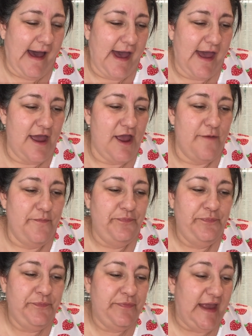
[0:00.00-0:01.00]

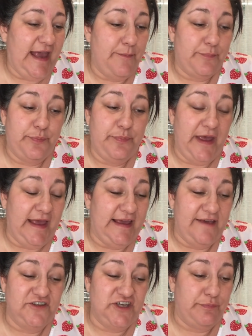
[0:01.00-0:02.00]
Um, it, it
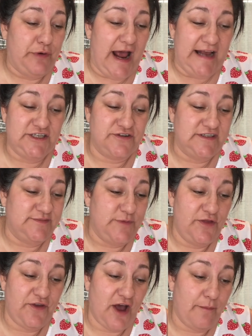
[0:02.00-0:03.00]
gives you brighter and
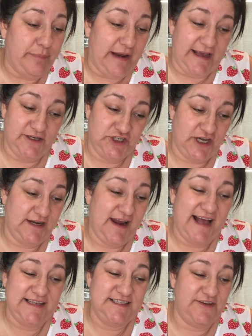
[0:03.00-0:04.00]
smoother complexion,
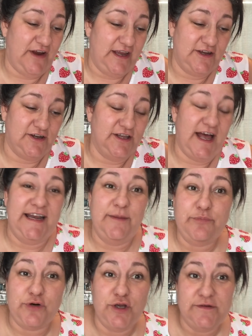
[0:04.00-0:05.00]
anti-wrinkle and
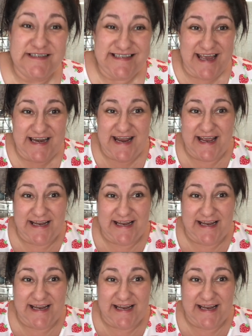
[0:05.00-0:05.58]
improves skin